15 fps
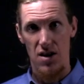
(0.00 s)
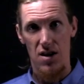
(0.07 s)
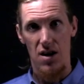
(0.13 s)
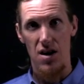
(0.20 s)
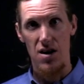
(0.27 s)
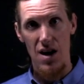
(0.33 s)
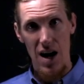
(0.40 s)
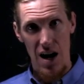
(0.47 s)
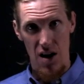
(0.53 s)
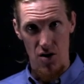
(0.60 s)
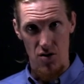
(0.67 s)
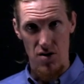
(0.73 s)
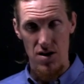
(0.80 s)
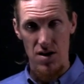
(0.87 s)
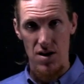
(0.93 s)
a
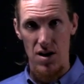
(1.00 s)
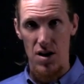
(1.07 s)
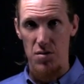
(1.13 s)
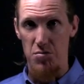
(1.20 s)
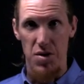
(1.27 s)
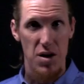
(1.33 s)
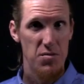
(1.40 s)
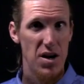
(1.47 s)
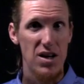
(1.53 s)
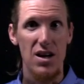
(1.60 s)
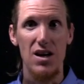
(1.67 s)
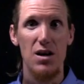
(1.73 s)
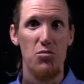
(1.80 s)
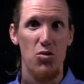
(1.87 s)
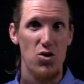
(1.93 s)
noun by making
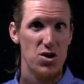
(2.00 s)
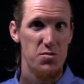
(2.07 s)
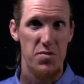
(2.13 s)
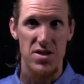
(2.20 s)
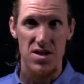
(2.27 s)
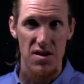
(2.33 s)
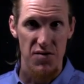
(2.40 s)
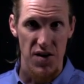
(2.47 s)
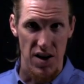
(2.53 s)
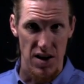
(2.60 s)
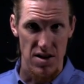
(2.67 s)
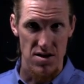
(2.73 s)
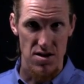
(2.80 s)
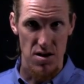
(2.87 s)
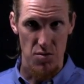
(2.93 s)
it more specific
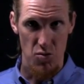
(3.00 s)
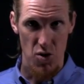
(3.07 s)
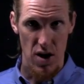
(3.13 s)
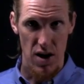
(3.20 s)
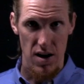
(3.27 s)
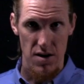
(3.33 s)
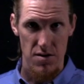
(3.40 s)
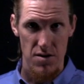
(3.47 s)
in some way.